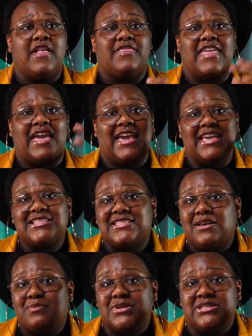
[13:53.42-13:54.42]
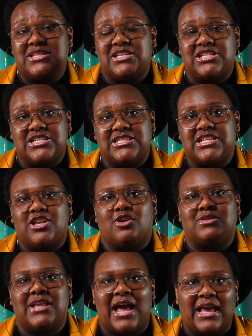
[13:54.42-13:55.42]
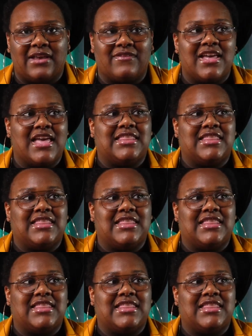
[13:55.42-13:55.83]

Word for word: that it's some positions in your life